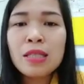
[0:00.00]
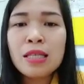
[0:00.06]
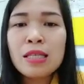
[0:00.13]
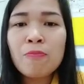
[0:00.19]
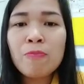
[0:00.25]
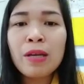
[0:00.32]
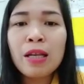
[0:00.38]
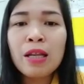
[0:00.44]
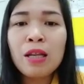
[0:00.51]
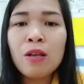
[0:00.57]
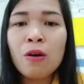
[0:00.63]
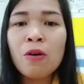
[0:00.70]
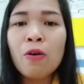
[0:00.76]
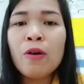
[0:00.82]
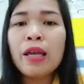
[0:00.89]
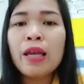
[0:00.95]
this
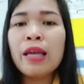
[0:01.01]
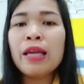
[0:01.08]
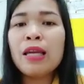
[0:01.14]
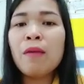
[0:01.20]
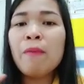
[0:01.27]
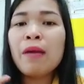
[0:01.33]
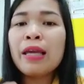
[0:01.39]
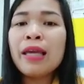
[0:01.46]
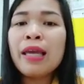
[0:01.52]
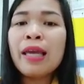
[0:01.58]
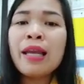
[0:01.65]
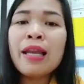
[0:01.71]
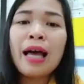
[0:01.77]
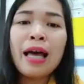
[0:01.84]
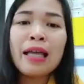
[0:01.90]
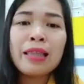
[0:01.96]
video in the
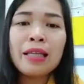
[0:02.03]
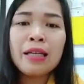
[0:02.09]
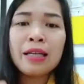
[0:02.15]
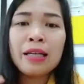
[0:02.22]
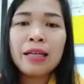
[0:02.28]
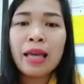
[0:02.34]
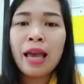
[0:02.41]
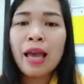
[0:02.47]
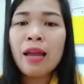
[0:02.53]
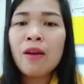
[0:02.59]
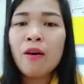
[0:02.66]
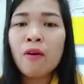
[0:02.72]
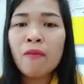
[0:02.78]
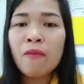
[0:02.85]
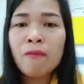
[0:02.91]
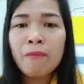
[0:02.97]
begin until the end
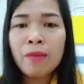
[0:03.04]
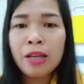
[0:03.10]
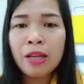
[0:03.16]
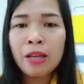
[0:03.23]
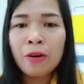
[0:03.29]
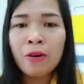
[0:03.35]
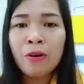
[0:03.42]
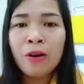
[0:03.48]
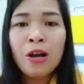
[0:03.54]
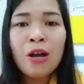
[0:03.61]
of video.